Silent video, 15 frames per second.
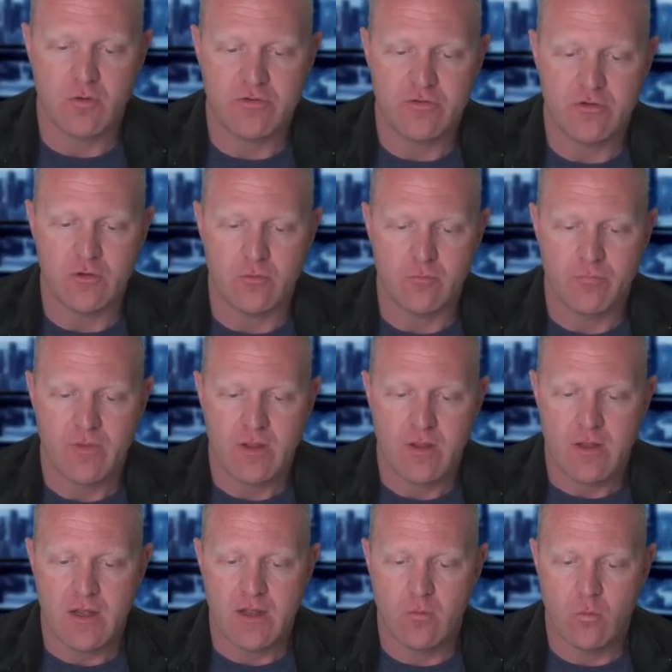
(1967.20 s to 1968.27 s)
two.
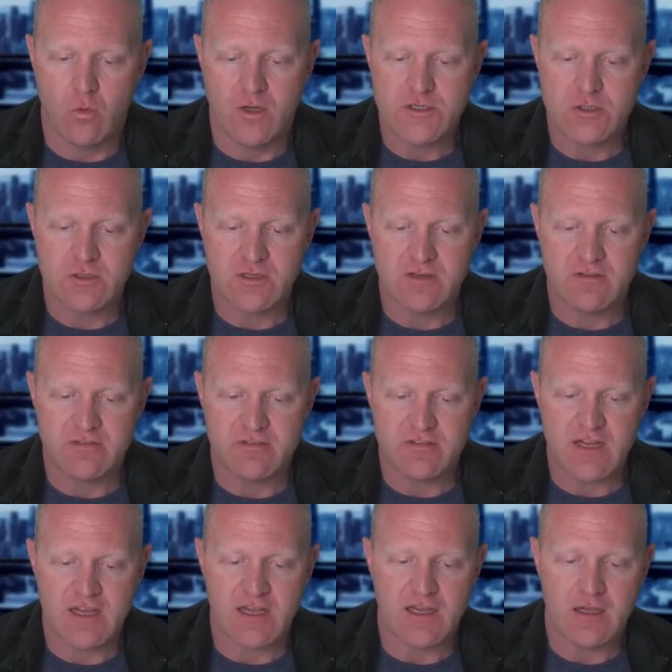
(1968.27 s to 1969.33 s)
And what you're going to
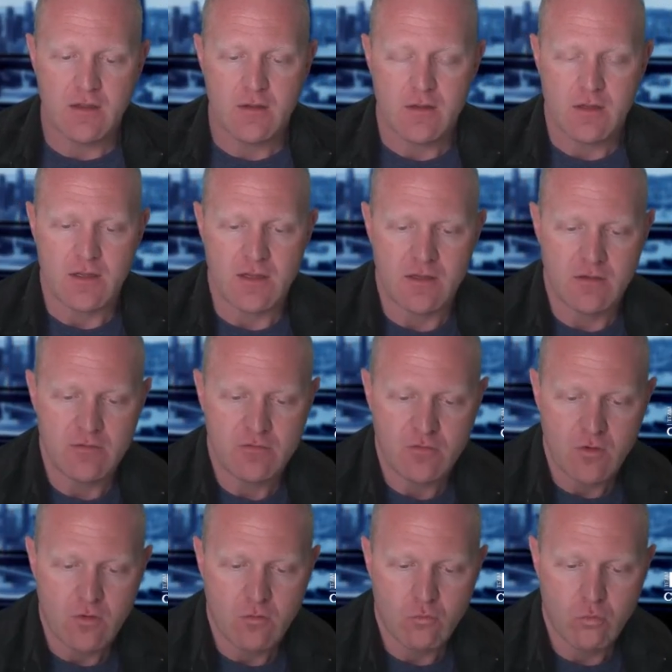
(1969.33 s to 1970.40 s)
see is
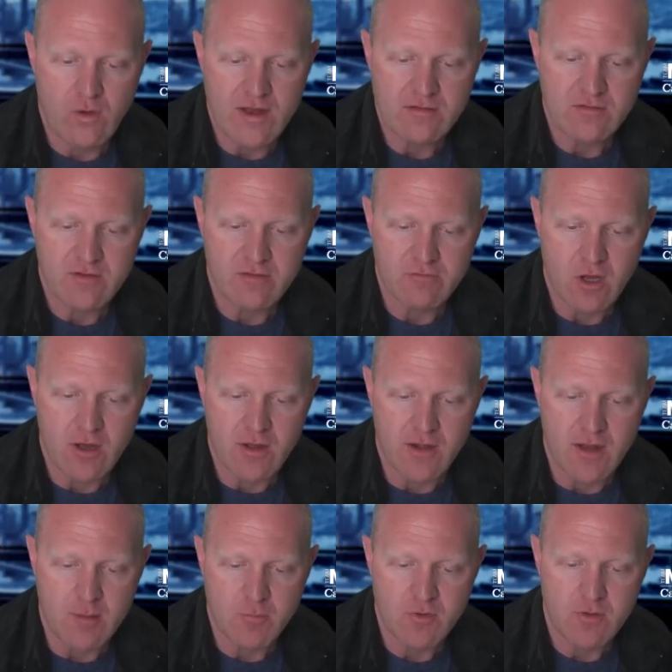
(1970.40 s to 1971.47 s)
rents have gone
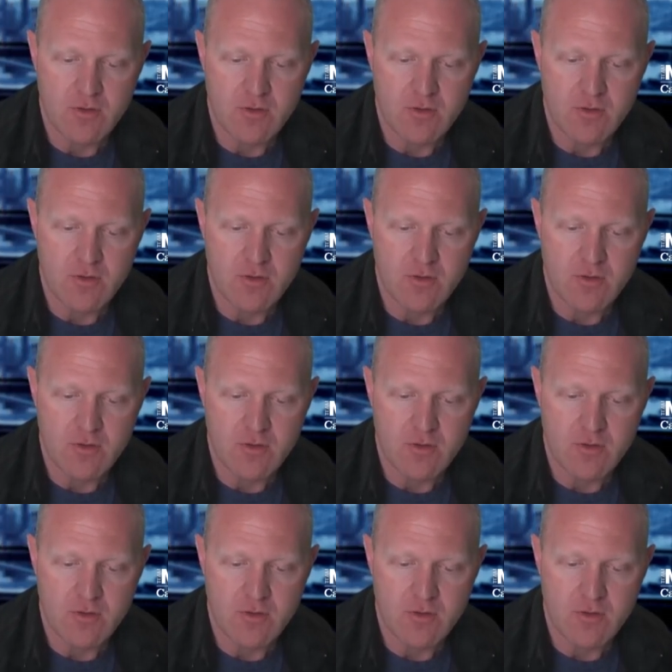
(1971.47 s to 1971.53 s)
up.